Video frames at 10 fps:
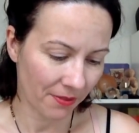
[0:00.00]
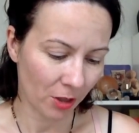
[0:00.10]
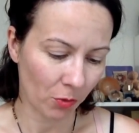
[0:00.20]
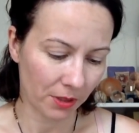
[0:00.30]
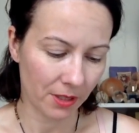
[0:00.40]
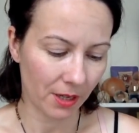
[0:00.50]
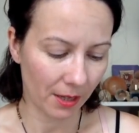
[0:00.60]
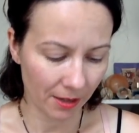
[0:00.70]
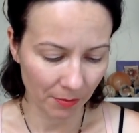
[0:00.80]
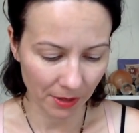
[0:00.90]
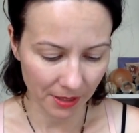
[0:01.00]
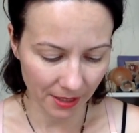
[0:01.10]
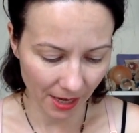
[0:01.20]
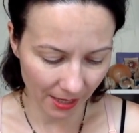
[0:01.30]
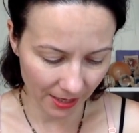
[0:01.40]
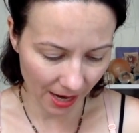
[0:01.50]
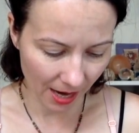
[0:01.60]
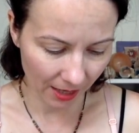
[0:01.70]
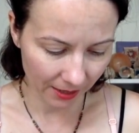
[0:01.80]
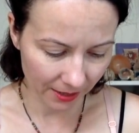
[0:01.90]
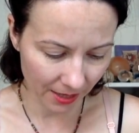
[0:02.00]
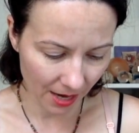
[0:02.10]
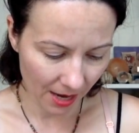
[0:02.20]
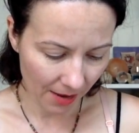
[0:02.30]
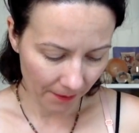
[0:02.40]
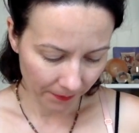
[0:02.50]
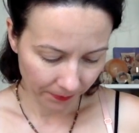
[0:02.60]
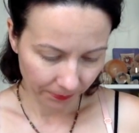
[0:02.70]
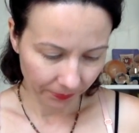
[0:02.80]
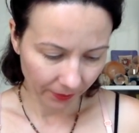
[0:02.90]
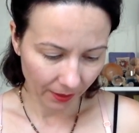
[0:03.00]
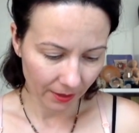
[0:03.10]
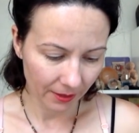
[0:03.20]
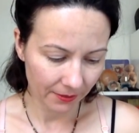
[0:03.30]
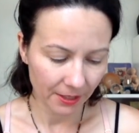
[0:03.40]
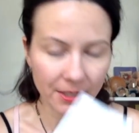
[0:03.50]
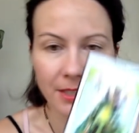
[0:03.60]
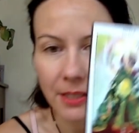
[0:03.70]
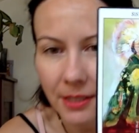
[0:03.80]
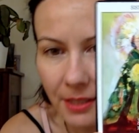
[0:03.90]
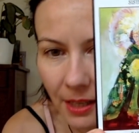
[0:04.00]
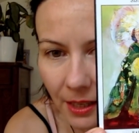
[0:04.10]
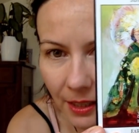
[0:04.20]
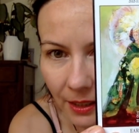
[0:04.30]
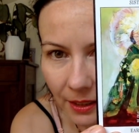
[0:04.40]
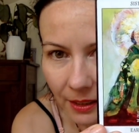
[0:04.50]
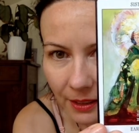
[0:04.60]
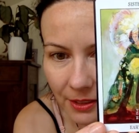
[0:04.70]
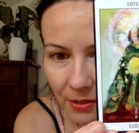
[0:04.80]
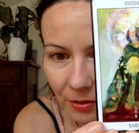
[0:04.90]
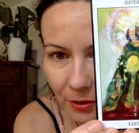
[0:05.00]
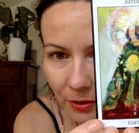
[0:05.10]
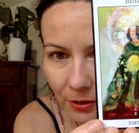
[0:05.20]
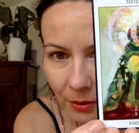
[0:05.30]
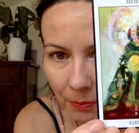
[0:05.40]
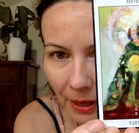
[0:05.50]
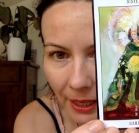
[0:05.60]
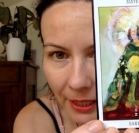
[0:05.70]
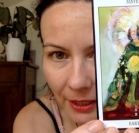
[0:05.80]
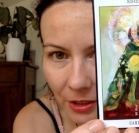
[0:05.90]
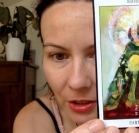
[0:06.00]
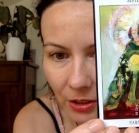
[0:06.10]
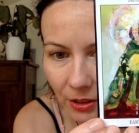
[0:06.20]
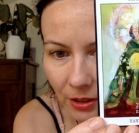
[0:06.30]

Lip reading: that we see in the Marseille decks. And the Sister is for Page.